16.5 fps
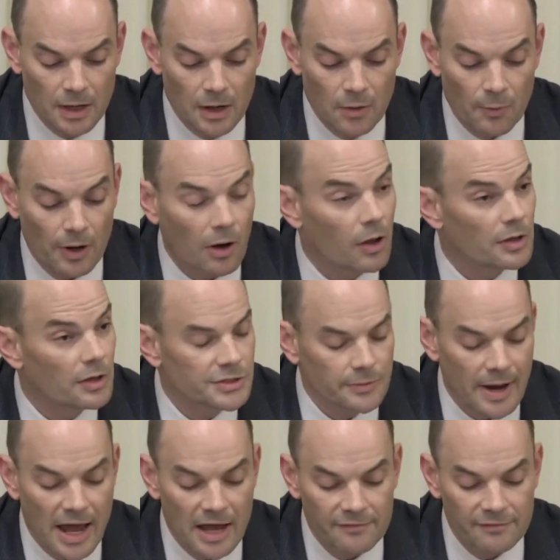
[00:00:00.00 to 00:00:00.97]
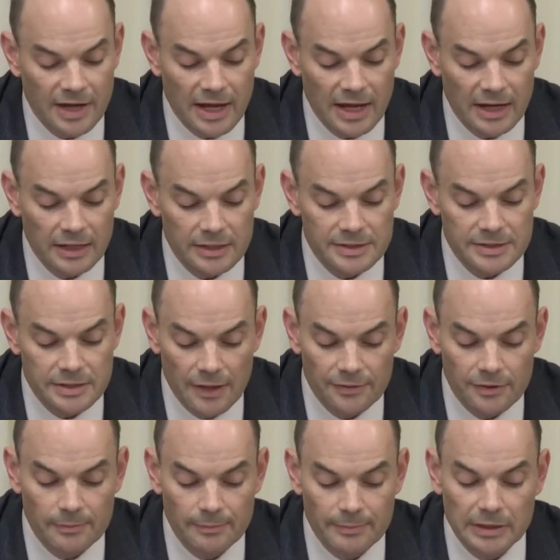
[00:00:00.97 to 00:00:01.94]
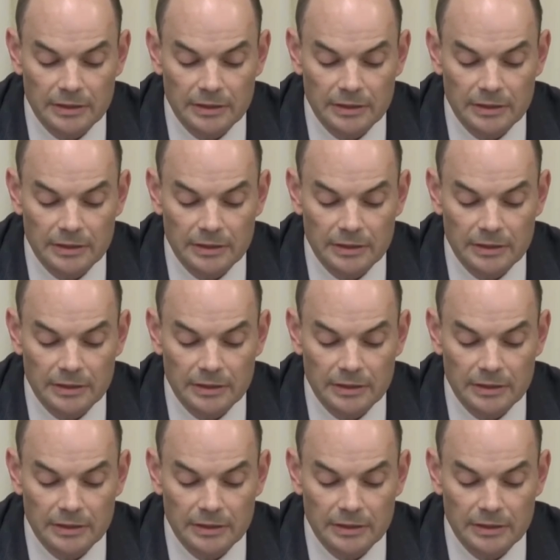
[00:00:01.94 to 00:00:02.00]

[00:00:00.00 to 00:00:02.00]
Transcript: We are also advocating another bill